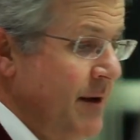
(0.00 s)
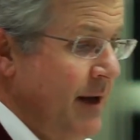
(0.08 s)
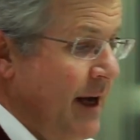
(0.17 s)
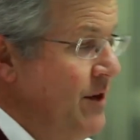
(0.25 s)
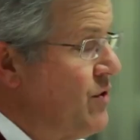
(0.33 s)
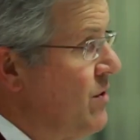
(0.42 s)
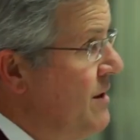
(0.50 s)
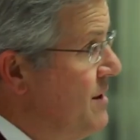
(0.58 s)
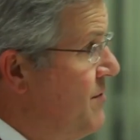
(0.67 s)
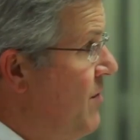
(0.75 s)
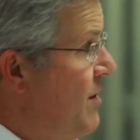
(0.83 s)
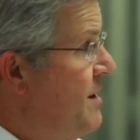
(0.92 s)

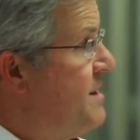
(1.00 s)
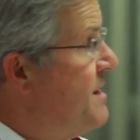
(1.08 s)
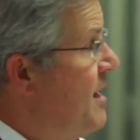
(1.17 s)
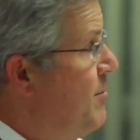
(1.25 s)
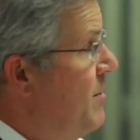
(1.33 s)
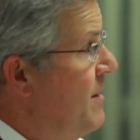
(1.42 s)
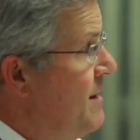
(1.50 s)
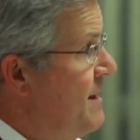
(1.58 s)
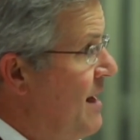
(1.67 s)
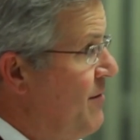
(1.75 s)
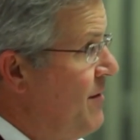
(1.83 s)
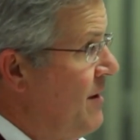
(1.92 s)
Nitrile is very stable
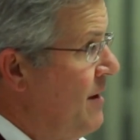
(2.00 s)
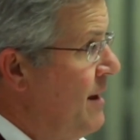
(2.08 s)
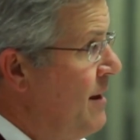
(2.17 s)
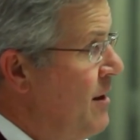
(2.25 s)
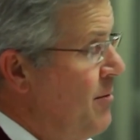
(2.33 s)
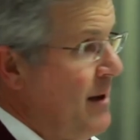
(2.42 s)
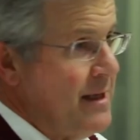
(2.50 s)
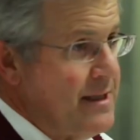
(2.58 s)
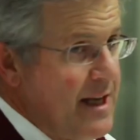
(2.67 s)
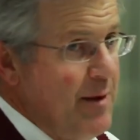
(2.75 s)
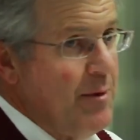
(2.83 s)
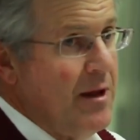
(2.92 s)
indefinitely. By
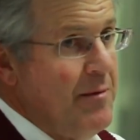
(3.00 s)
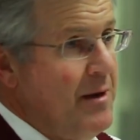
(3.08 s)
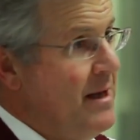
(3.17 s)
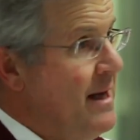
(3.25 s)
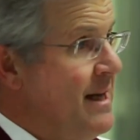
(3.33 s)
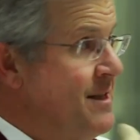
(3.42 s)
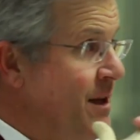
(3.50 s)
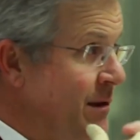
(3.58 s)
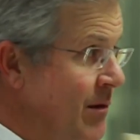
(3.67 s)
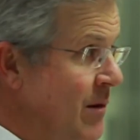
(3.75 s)
stable, I mean it has a